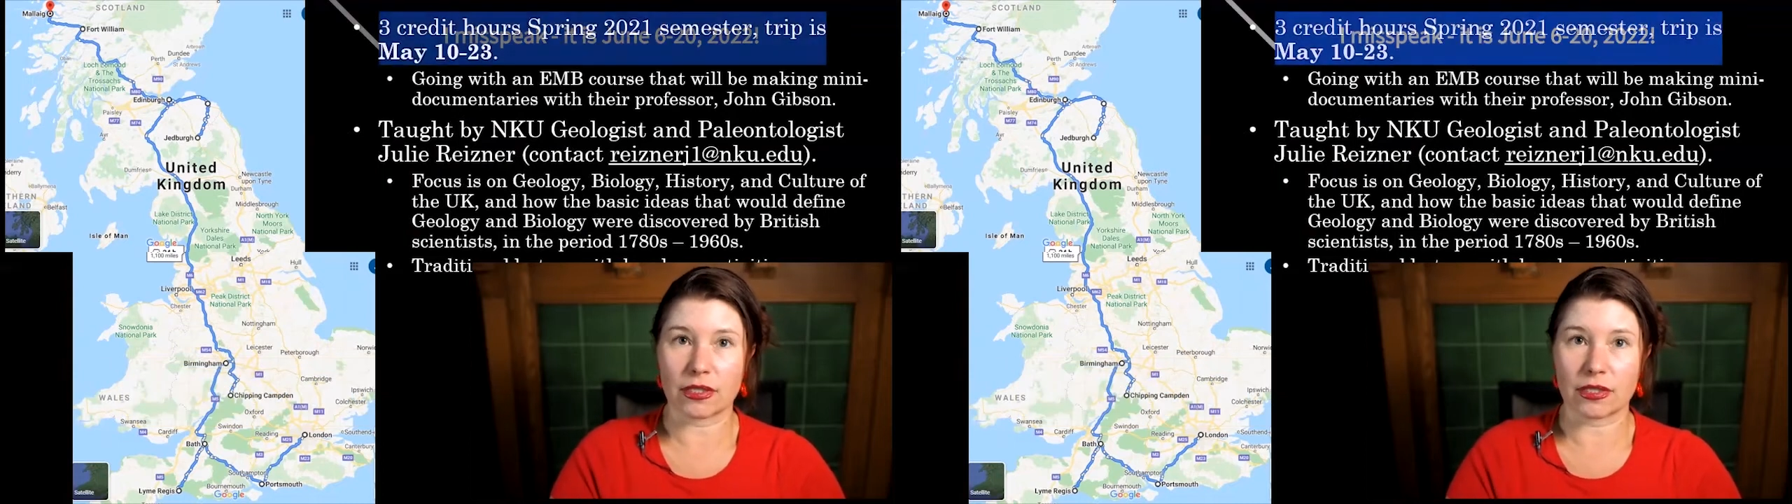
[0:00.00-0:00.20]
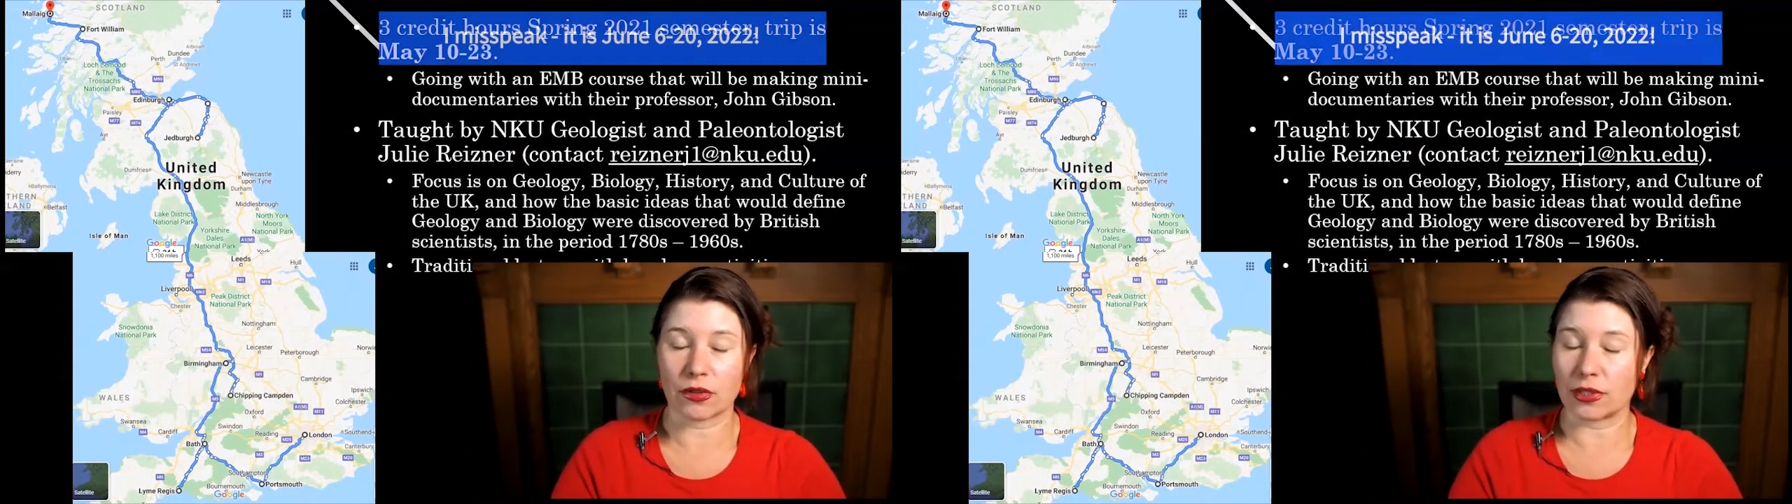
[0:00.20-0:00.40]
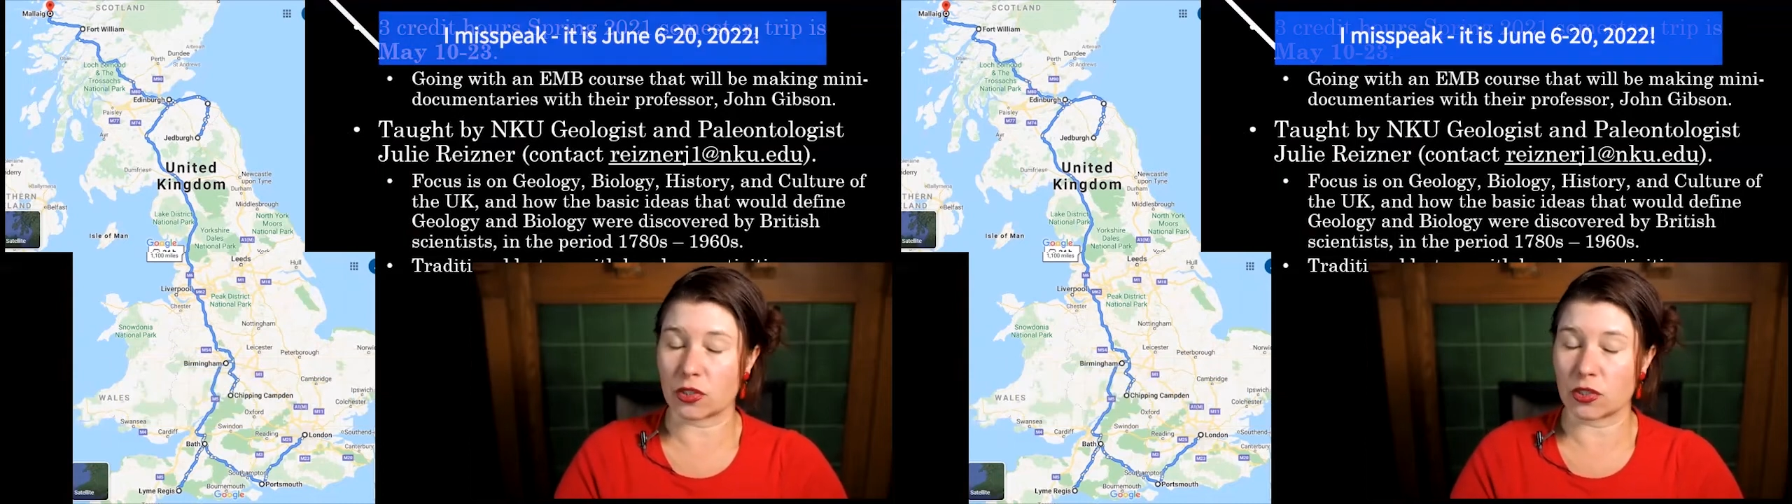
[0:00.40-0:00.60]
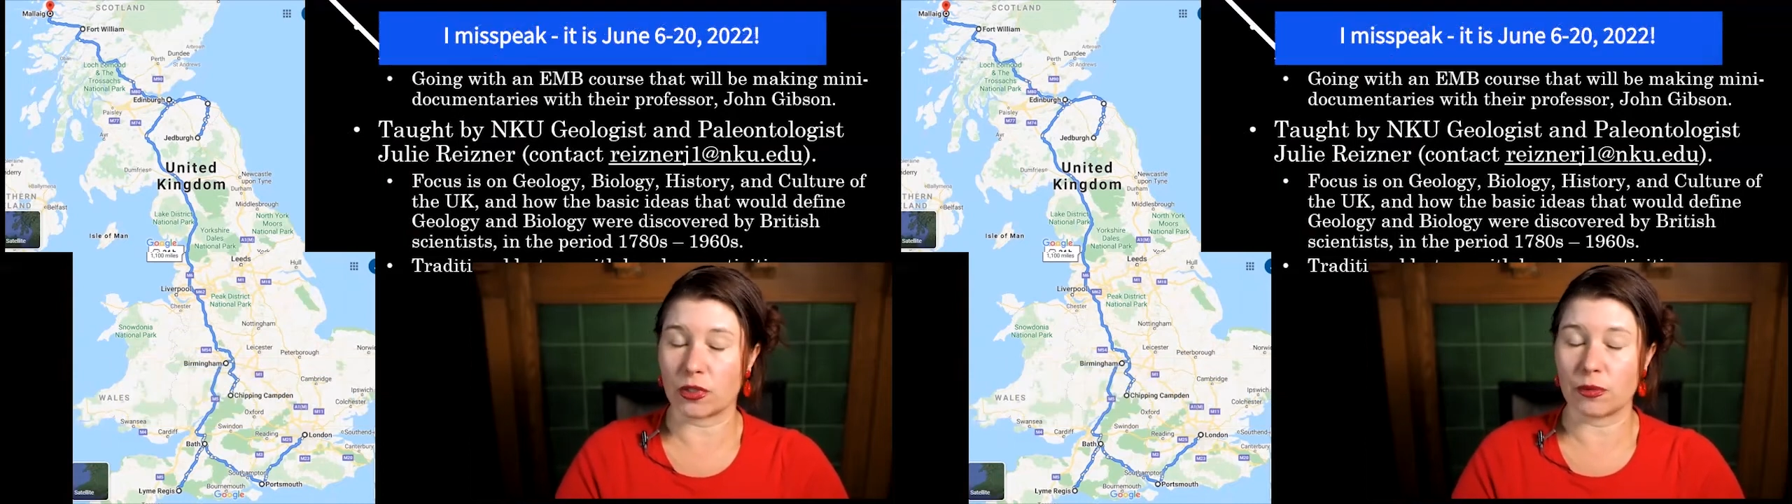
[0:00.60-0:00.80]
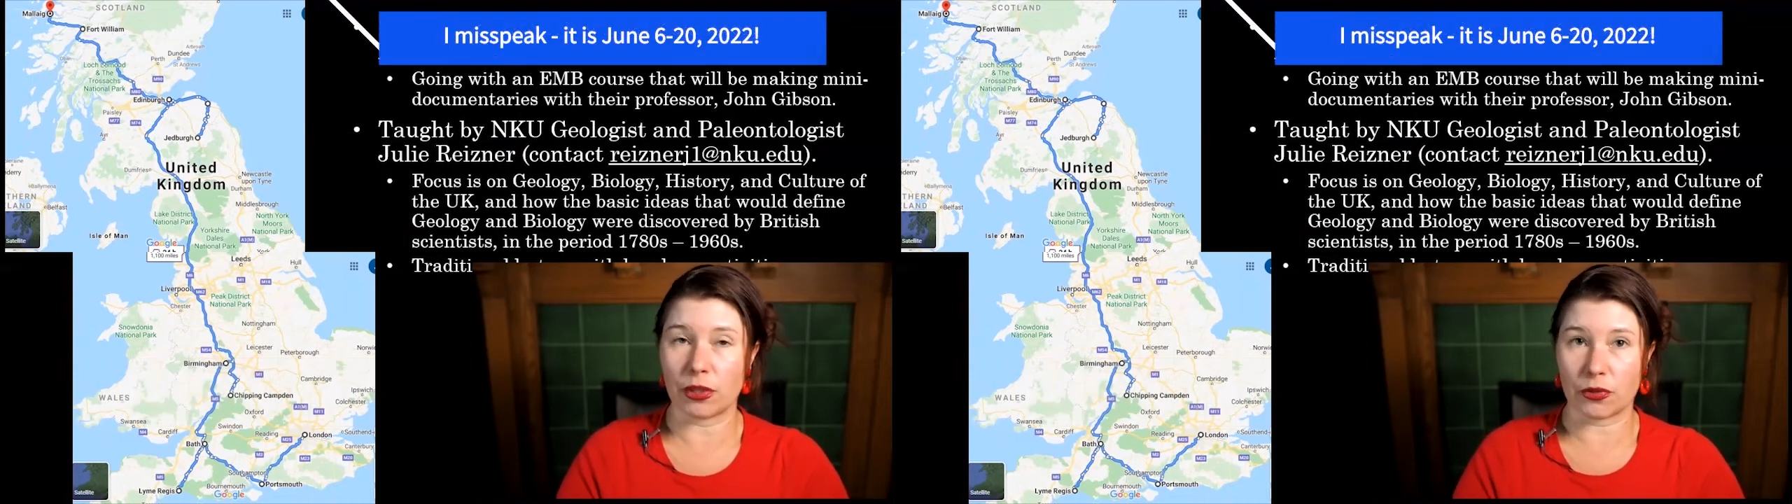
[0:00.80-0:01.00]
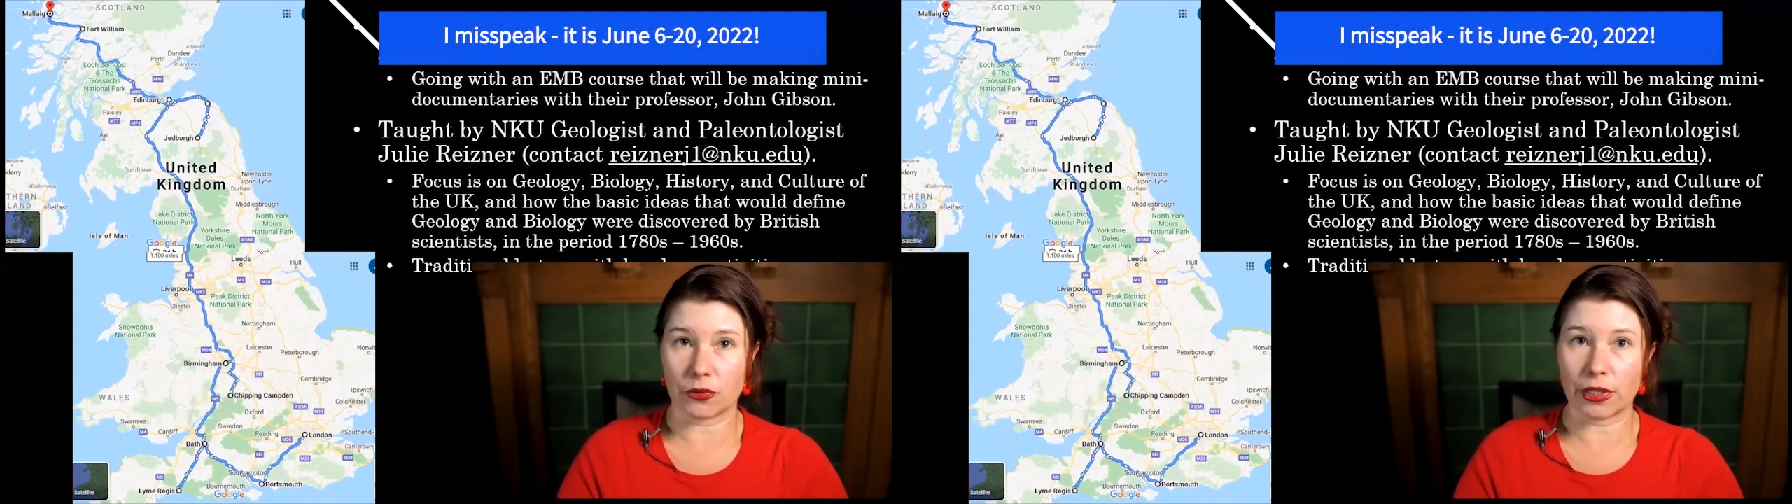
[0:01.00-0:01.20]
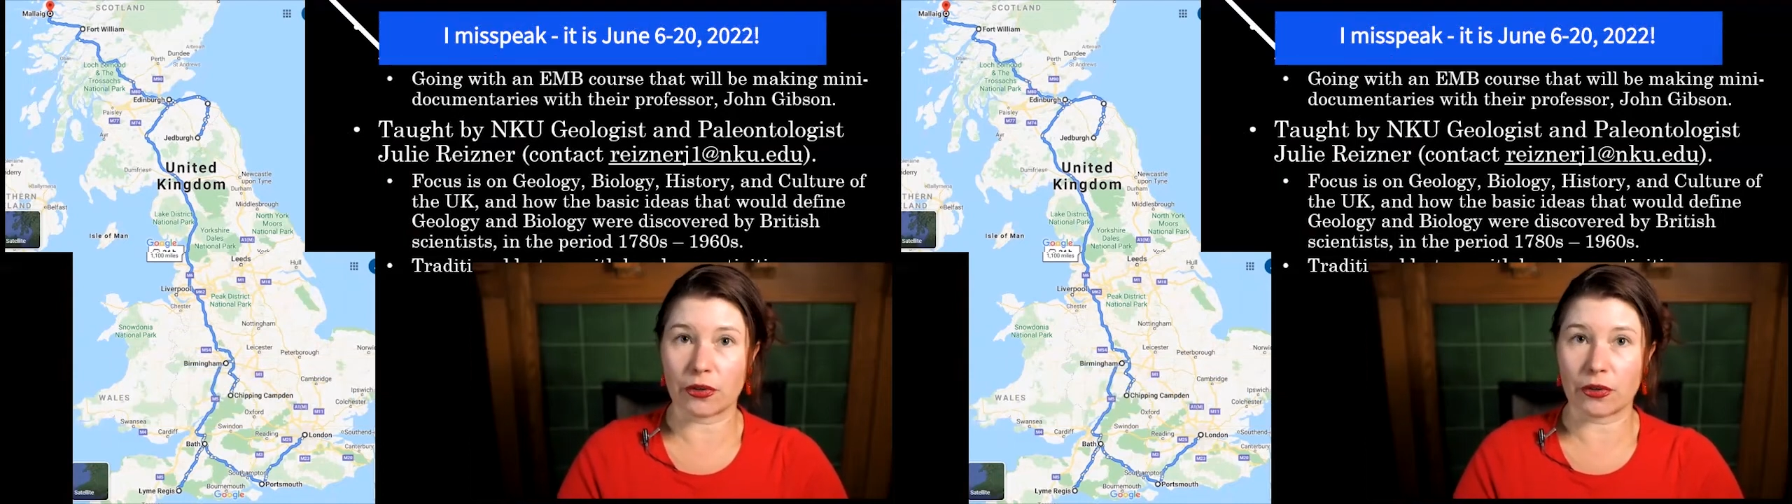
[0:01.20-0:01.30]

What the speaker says: So this is going to be 3